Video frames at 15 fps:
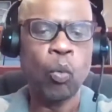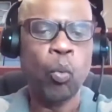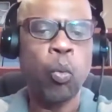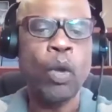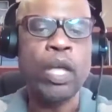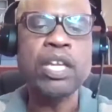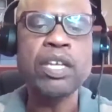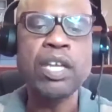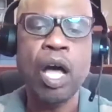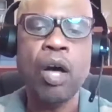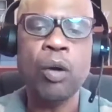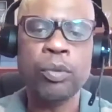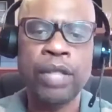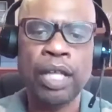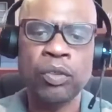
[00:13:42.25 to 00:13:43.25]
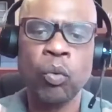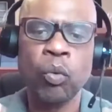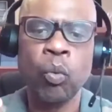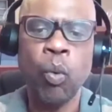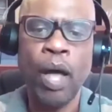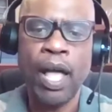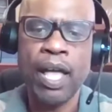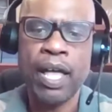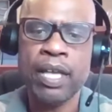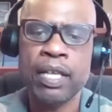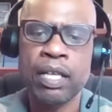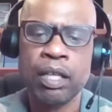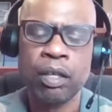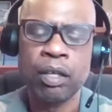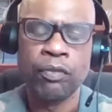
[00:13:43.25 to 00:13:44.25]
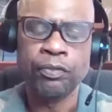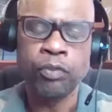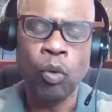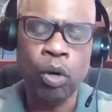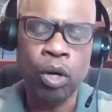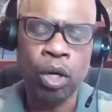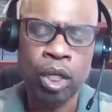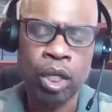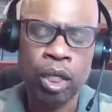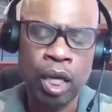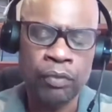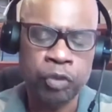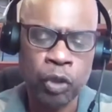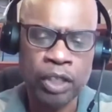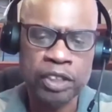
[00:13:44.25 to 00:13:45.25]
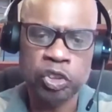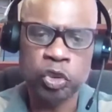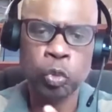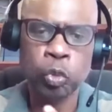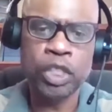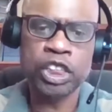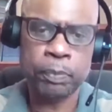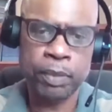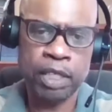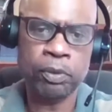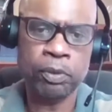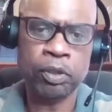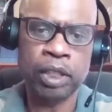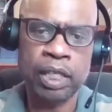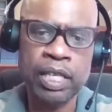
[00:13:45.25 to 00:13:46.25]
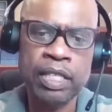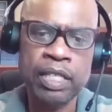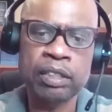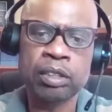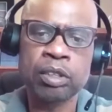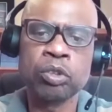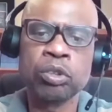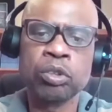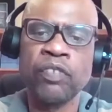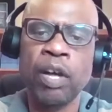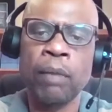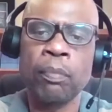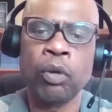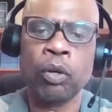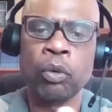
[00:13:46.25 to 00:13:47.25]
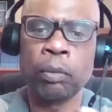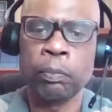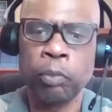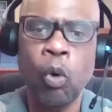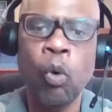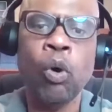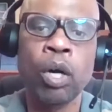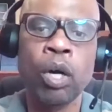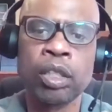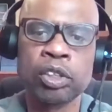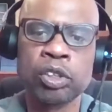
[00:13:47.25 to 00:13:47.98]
We know that the way for us to reach people is to develop a rapport,